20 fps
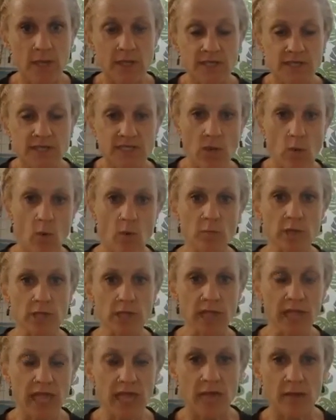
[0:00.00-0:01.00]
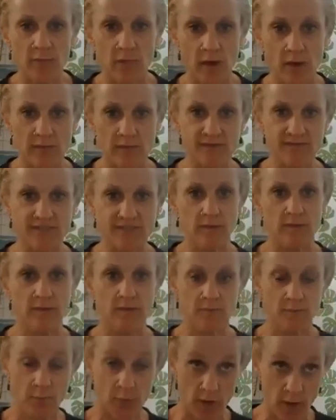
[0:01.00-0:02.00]
So when we're looking at
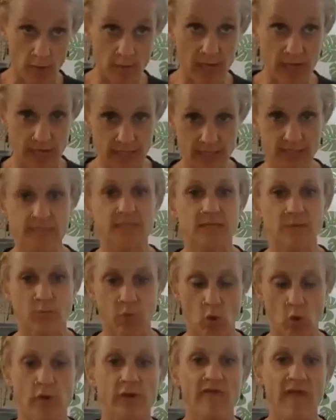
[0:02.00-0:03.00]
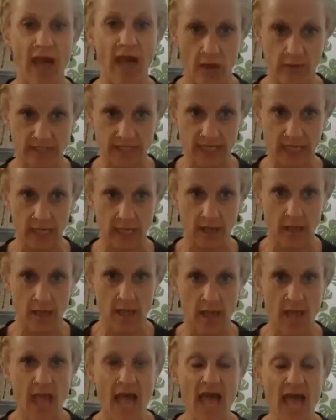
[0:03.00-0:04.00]
permanent supportive housing
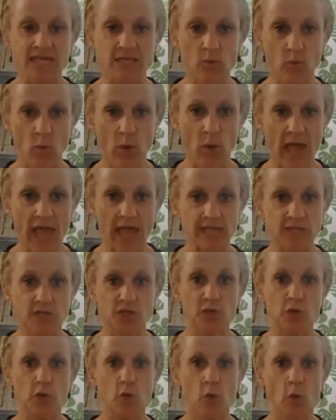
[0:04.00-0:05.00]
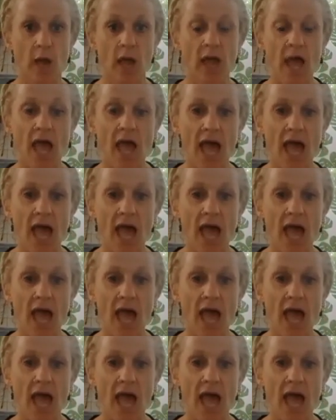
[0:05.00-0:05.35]
as a way to